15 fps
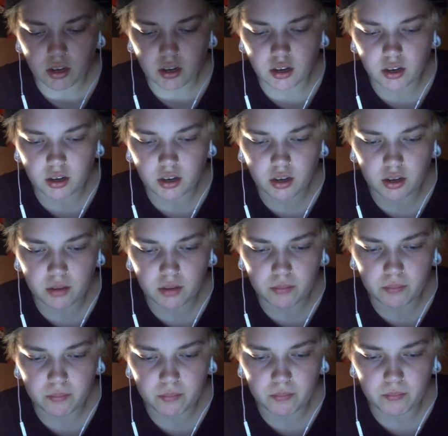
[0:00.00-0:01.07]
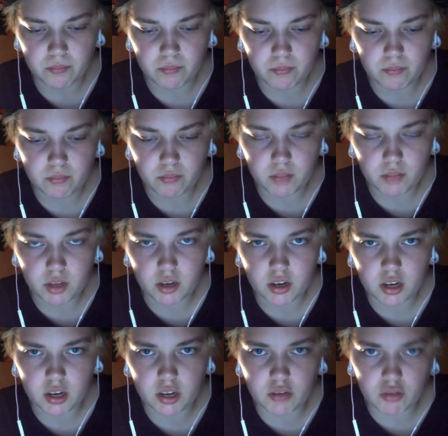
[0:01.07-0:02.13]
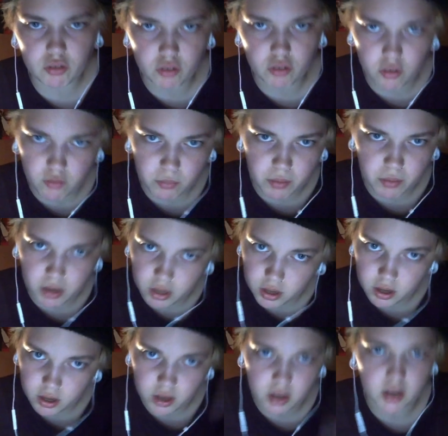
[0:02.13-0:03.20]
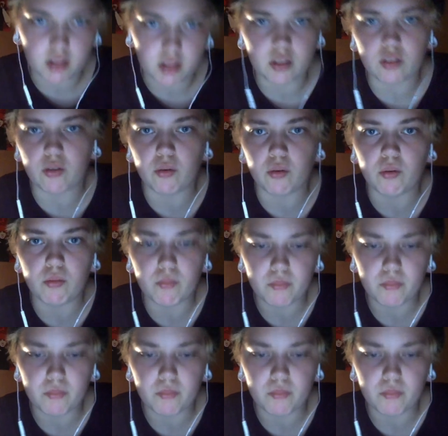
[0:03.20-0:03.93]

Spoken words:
And I sort of start from like head to toe.